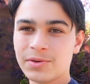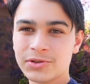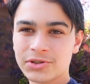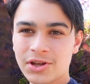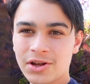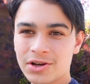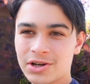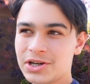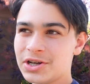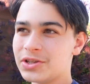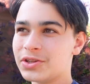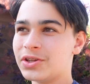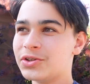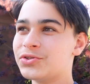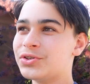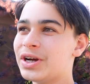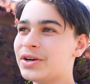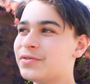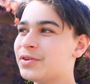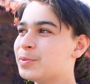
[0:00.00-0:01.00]
was all good. The
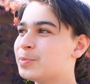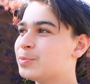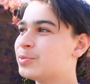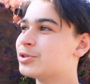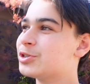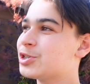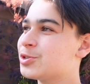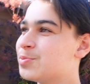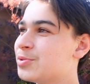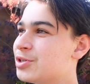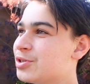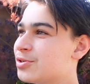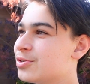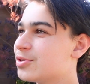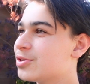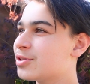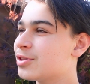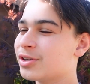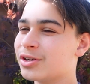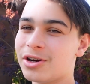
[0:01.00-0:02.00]
drive up was
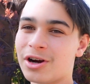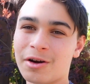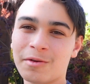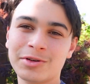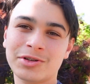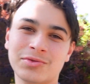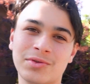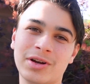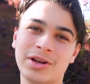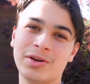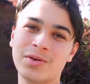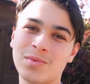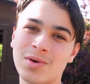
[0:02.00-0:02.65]
smooth, the car was running